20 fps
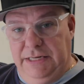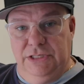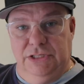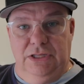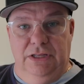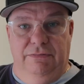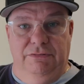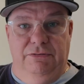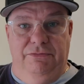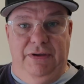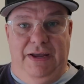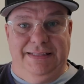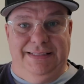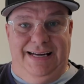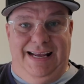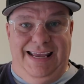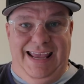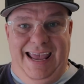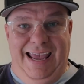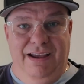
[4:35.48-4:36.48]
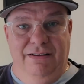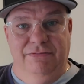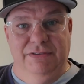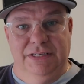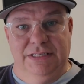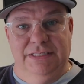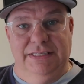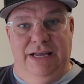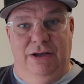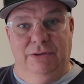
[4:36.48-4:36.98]
just love the fact that I have
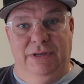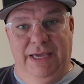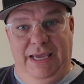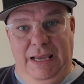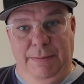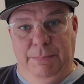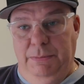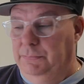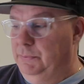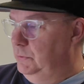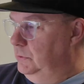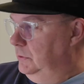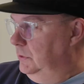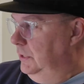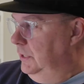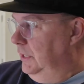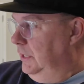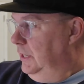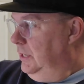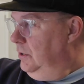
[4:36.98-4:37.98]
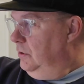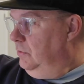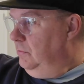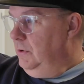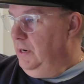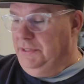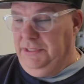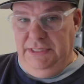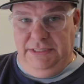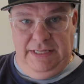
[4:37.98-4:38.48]
this now capable.
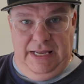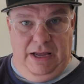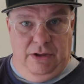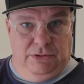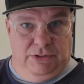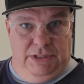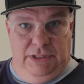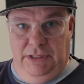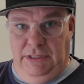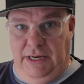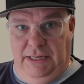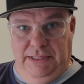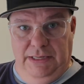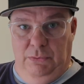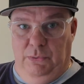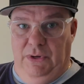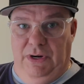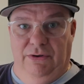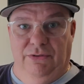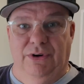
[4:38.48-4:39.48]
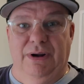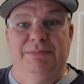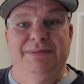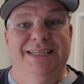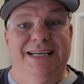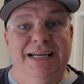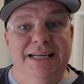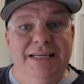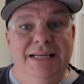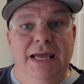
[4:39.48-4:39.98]
Run this out, and then whenever I'm
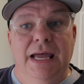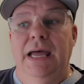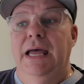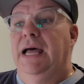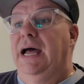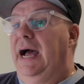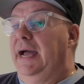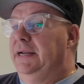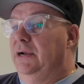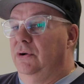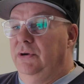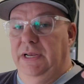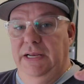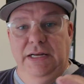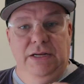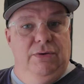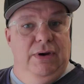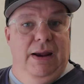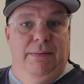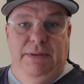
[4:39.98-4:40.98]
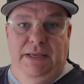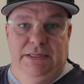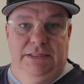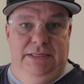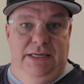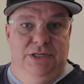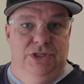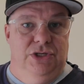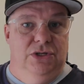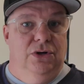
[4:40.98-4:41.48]
done, I don't need to grab the
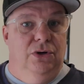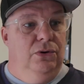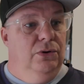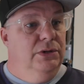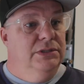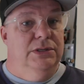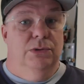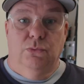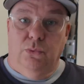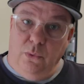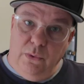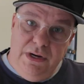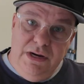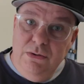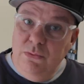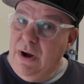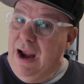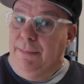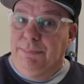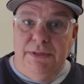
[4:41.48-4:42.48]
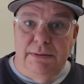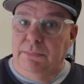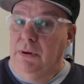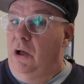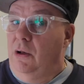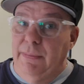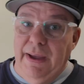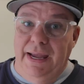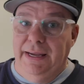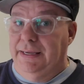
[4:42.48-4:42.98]
extension cords and re-wrap them
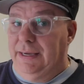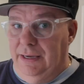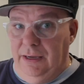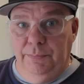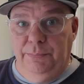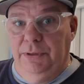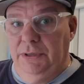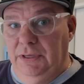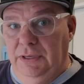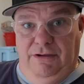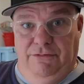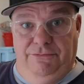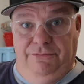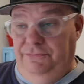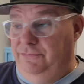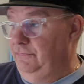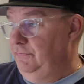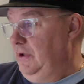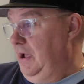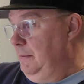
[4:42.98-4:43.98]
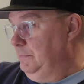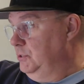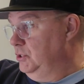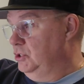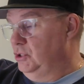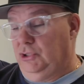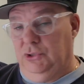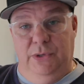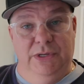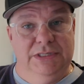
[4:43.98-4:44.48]
all back up if I'm
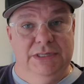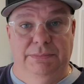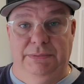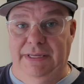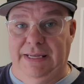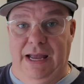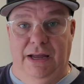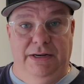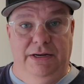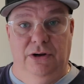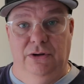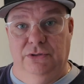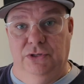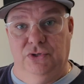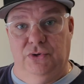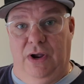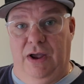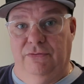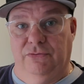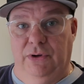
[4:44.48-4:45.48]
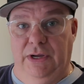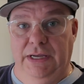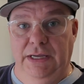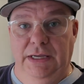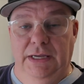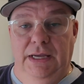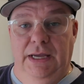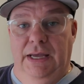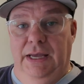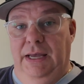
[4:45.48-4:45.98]
just doing something out here in the driveway.
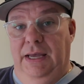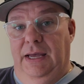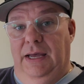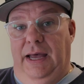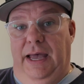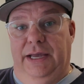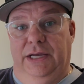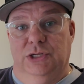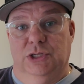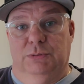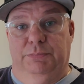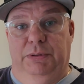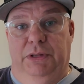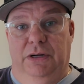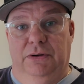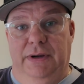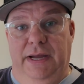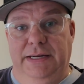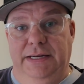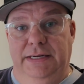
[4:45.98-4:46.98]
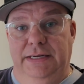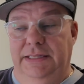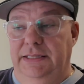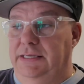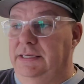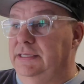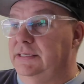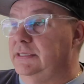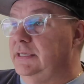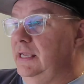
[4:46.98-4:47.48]
I can just plug right into
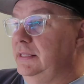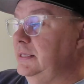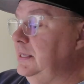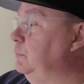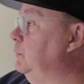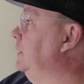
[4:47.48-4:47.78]
this, and then